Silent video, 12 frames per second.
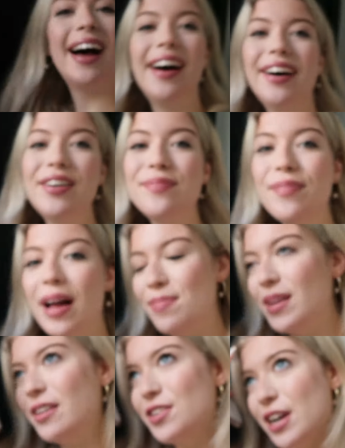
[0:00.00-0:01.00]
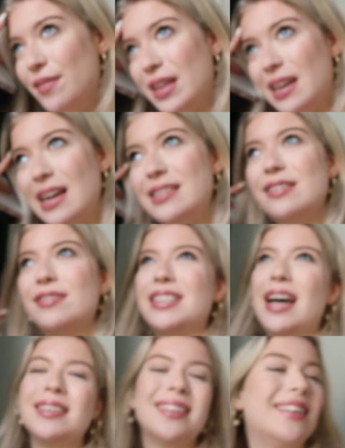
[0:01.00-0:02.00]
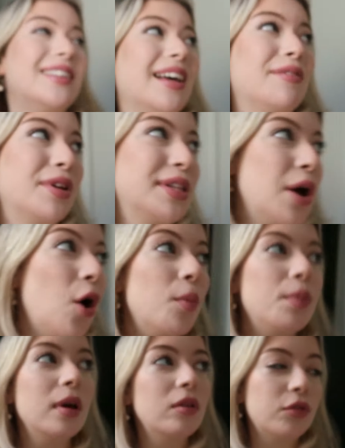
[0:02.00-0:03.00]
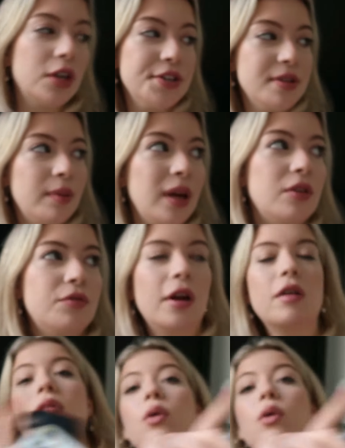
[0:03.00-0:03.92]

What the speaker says: I'm not sure if the lighting was as good as I was hoping for it to be in front